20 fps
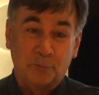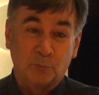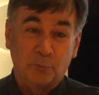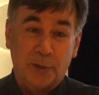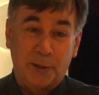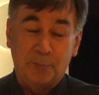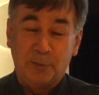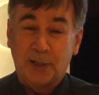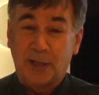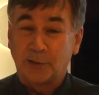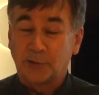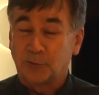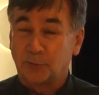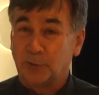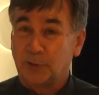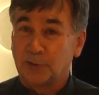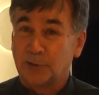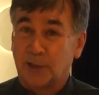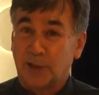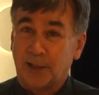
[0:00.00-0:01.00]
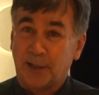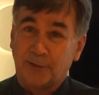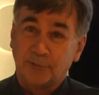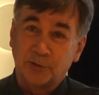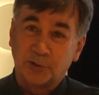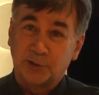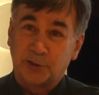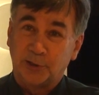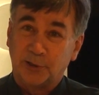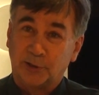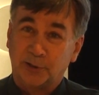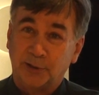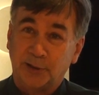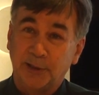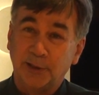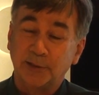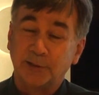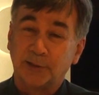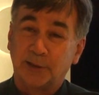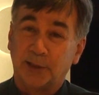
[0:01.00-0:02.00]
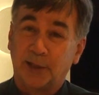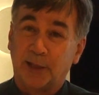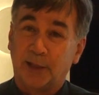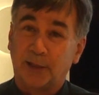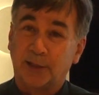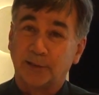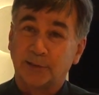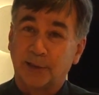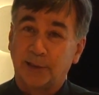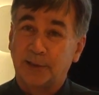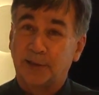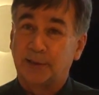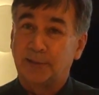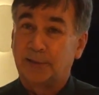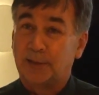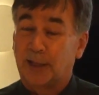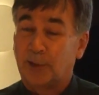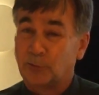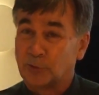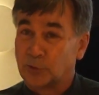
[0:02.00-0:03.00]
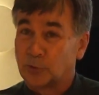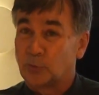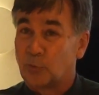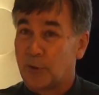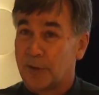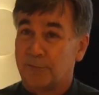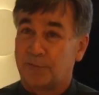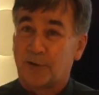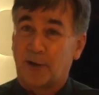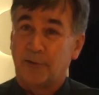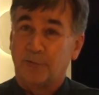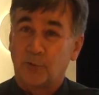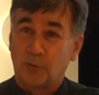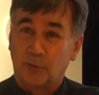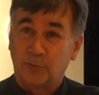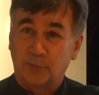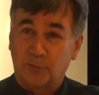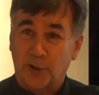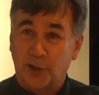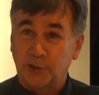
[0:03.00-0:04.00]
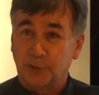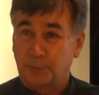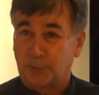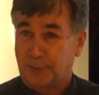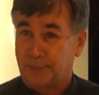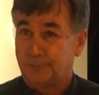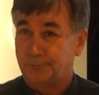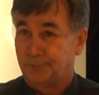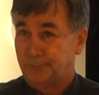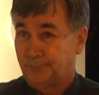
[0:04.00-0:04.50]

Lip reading: maybe that's the reason I have steel knees today, because I was a 25-year-old freshman.